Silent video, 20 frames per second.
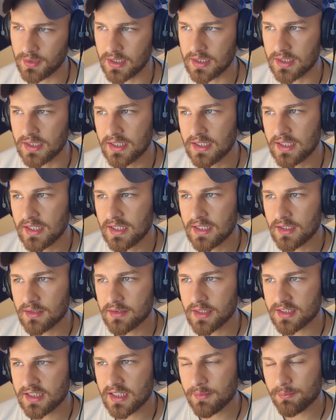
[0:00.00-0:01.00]
But
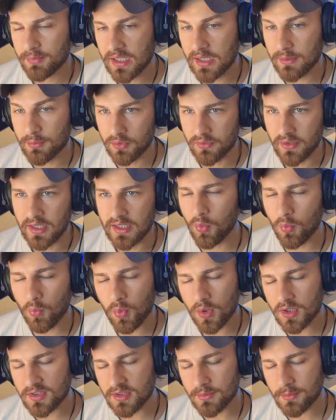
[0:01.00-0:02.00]
let's keep moving.
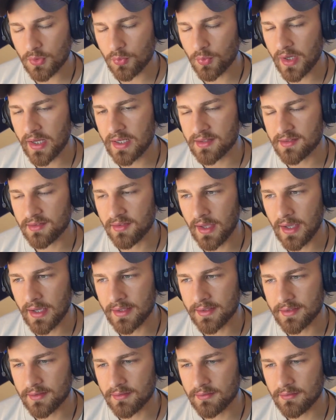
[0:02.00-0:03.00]
What are some of the ways
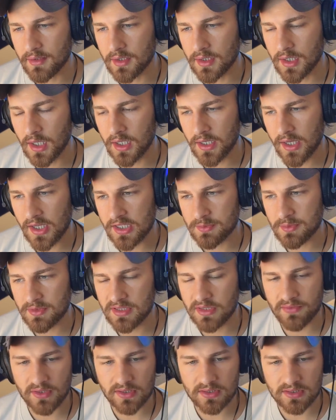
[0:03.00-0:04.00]
that God has
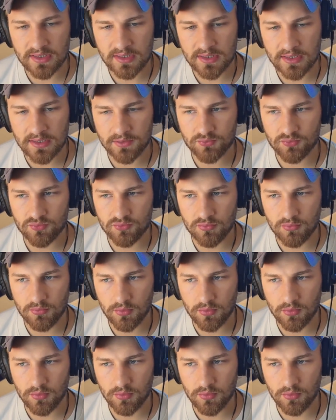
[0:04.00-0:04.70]
specifically,